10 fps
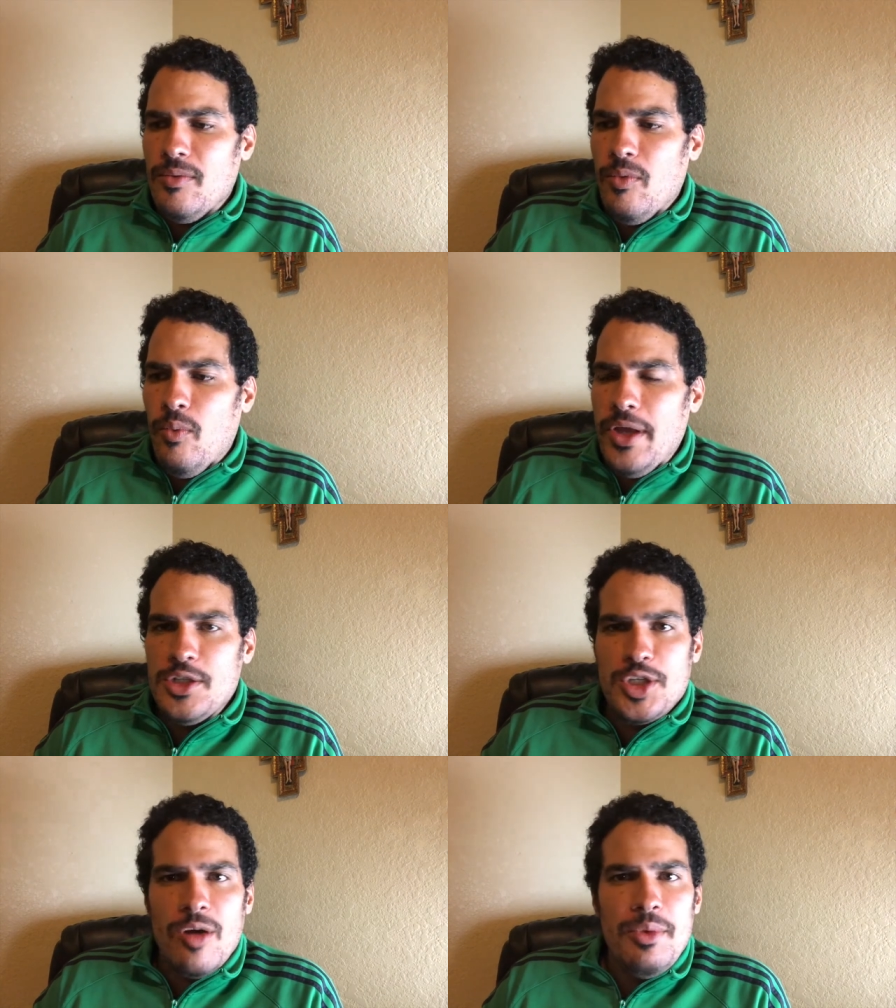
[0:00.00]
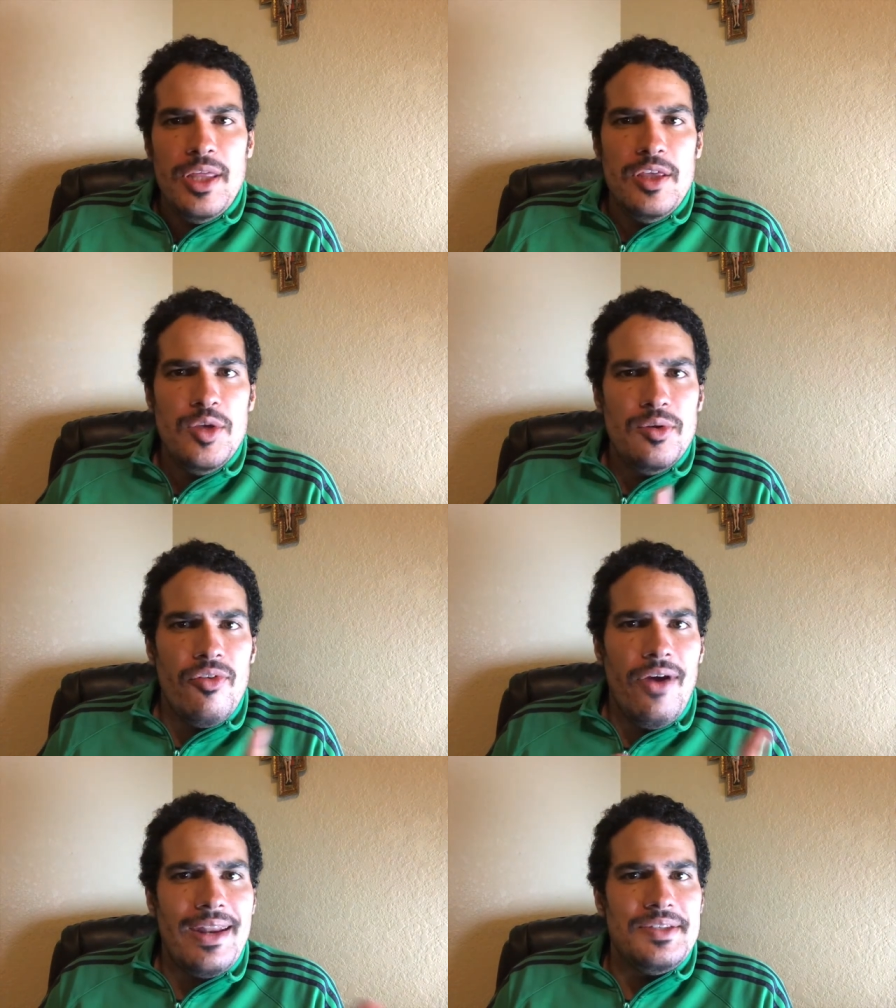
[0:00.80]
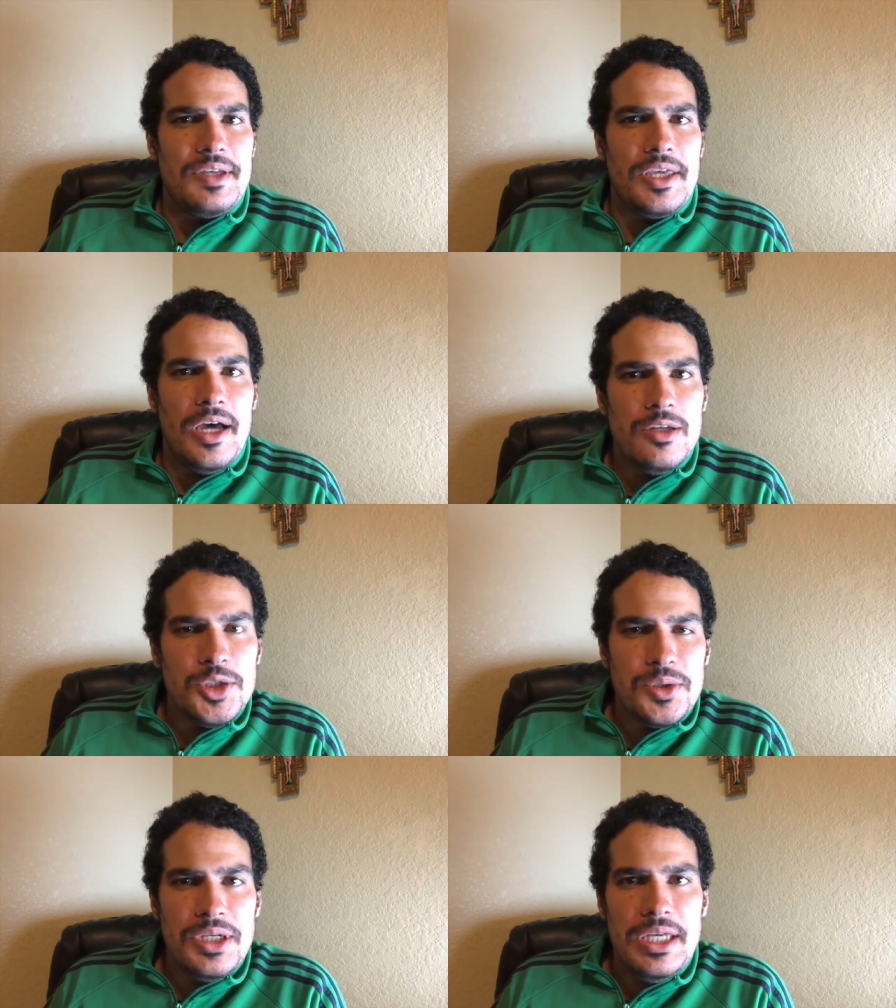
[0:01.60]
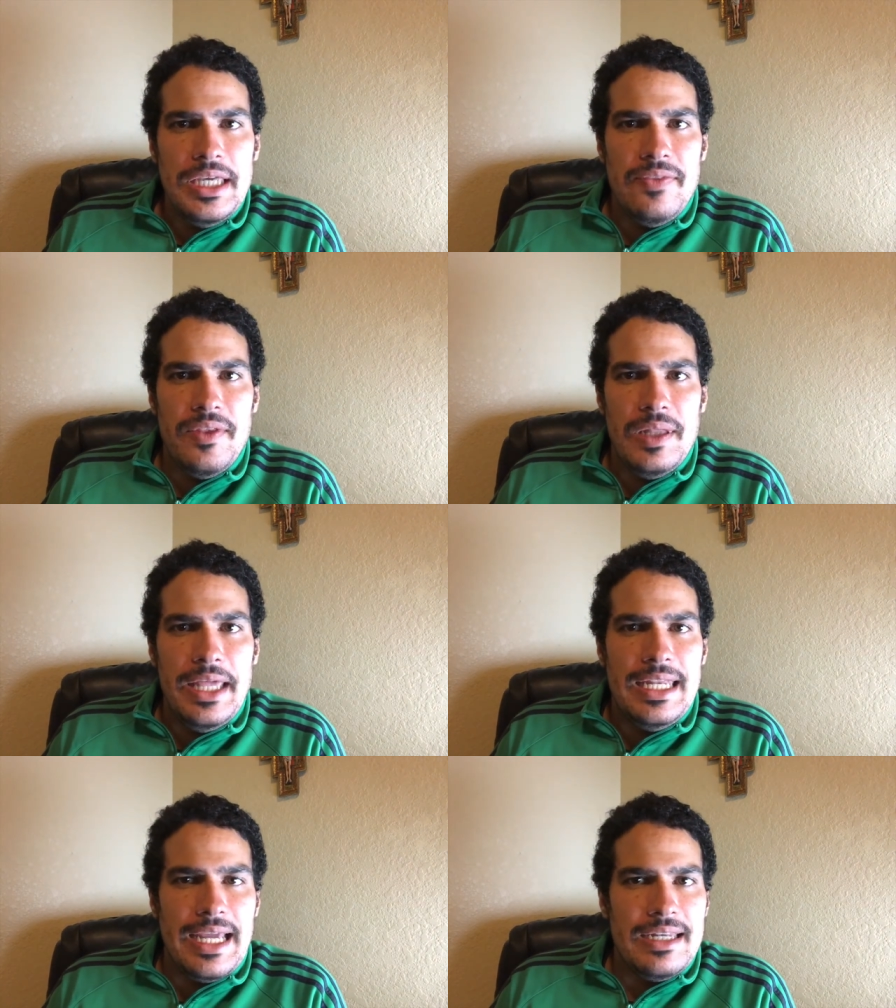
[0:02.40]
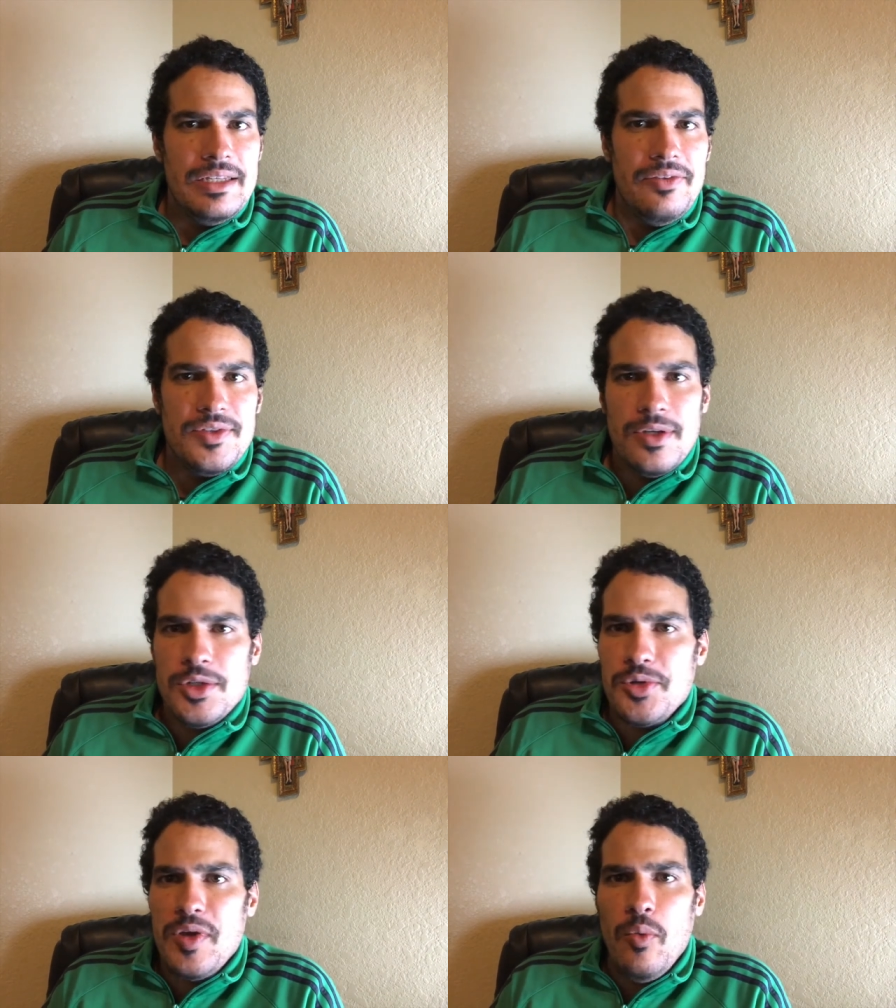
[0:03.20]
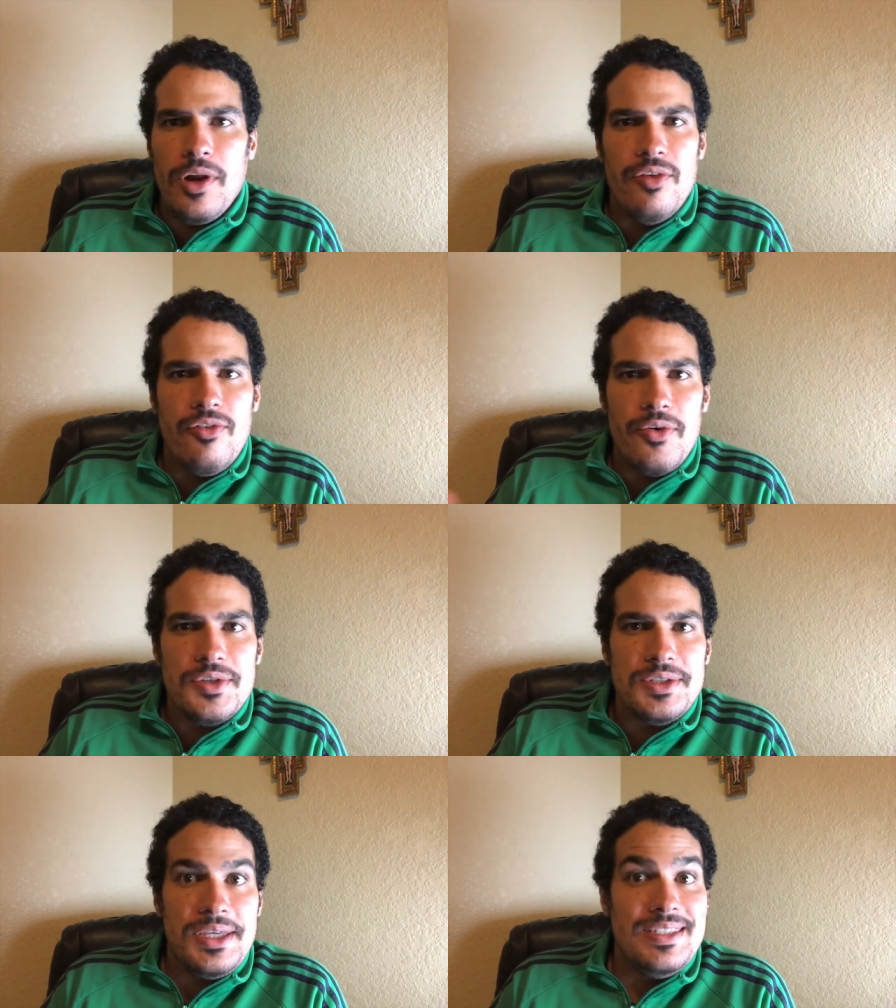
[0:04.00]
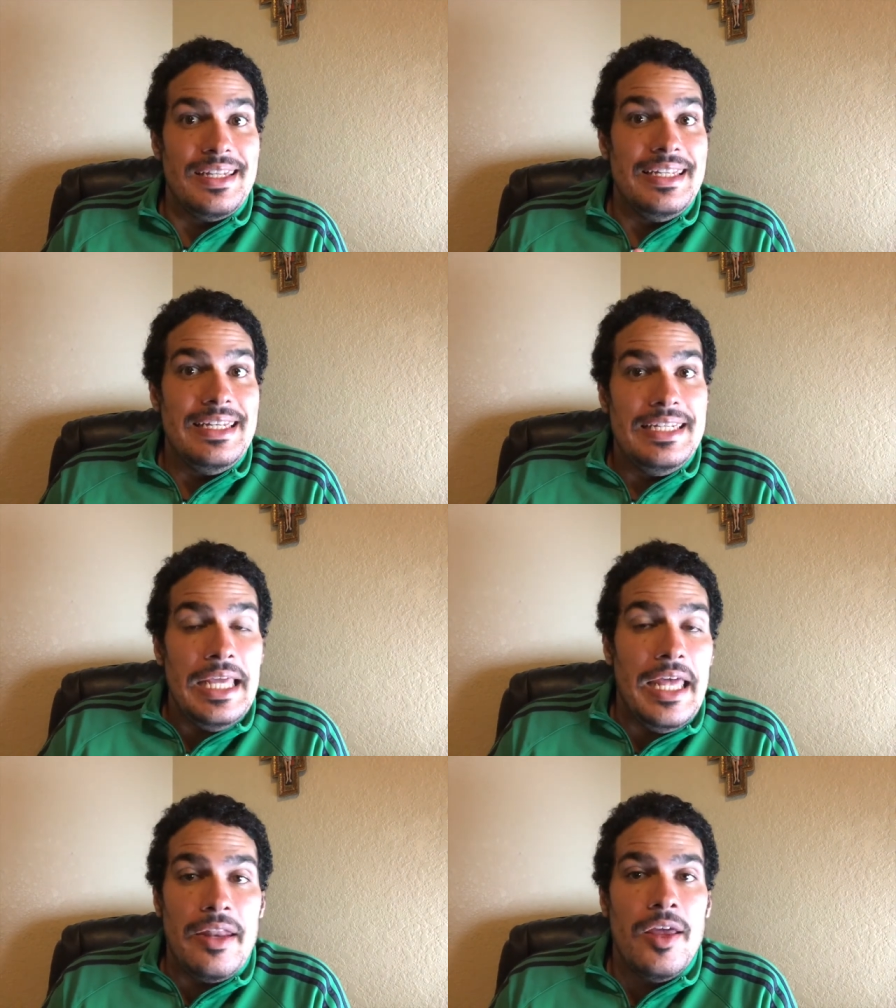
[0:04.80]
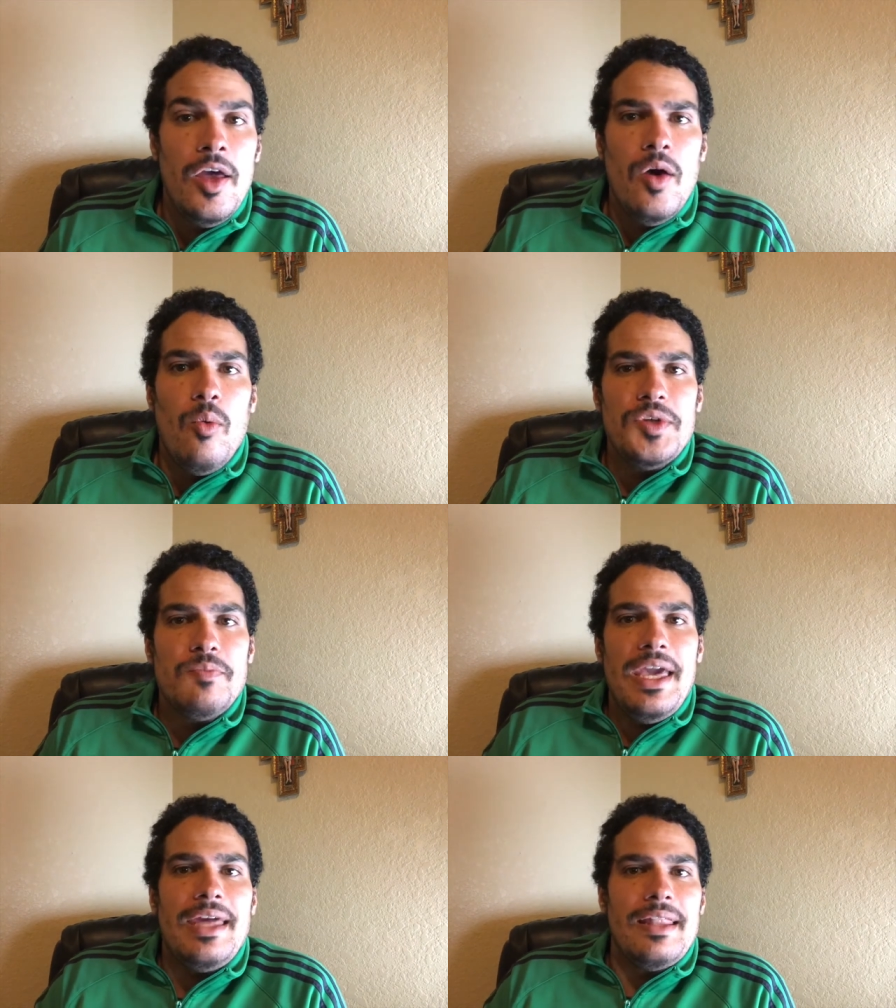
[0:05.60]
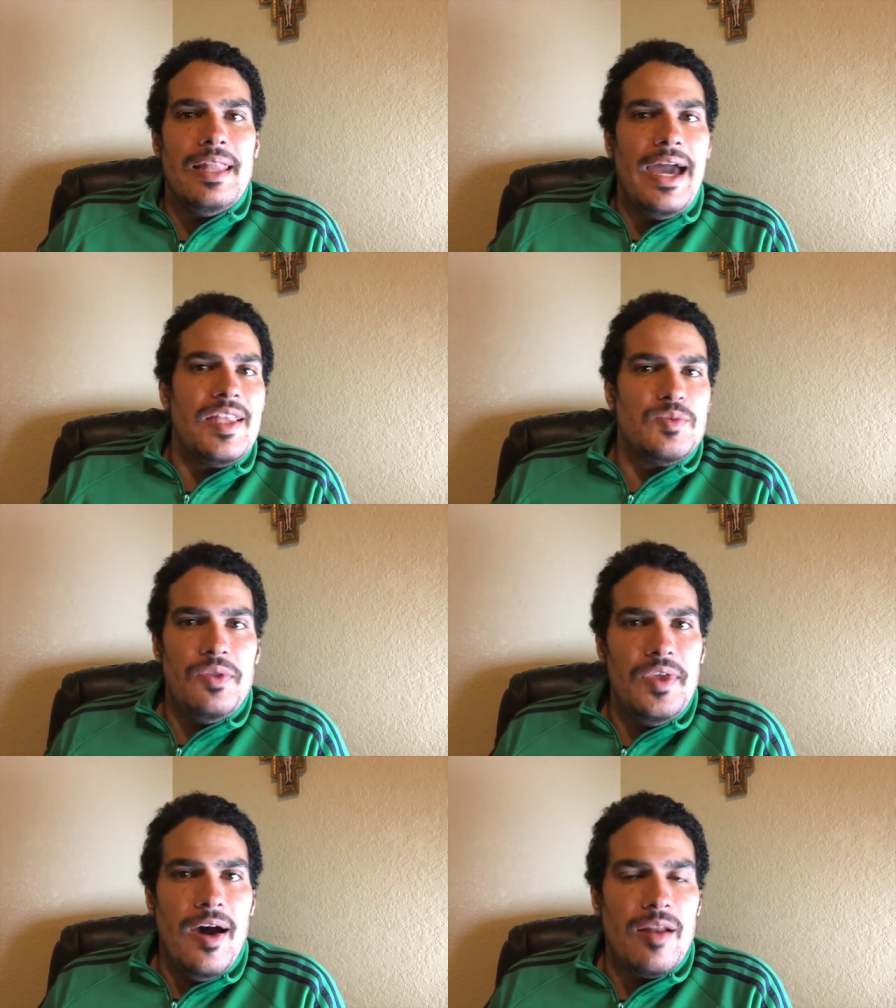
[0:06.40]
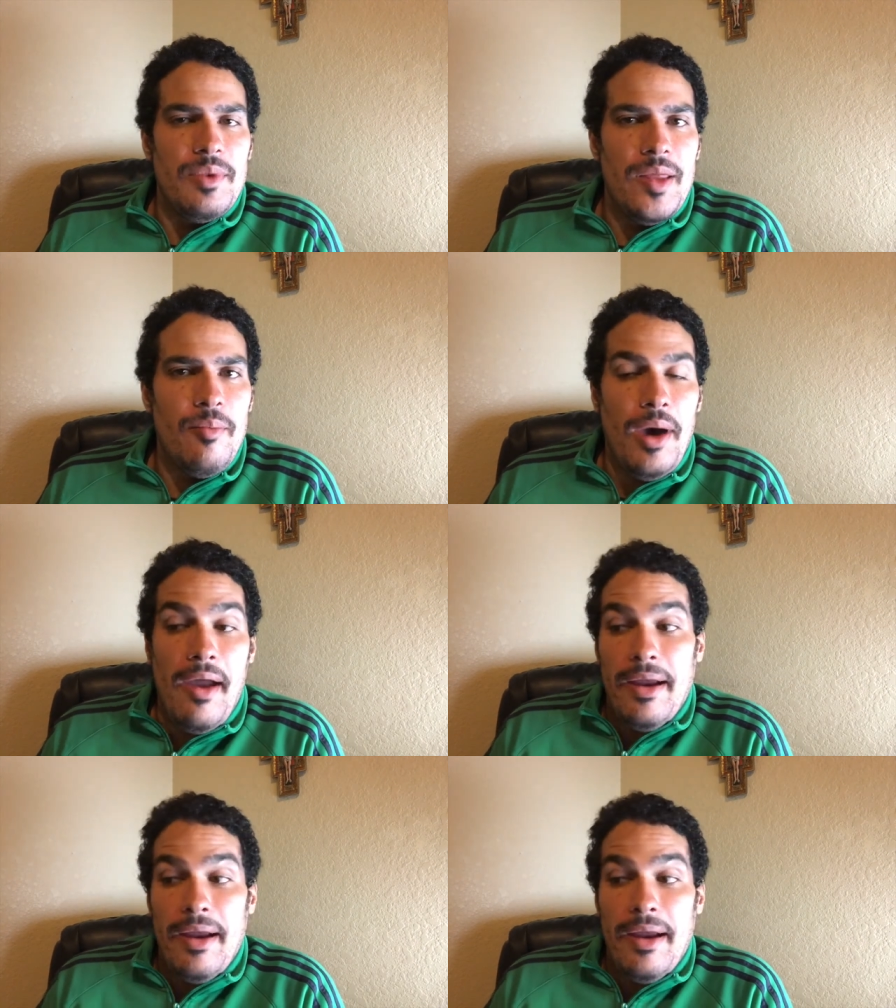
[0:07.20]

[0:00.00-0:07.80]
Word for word: when Germany unified as a country in the late 19th century, one of the first things that it did was make an alliance with the Ottoman Empire.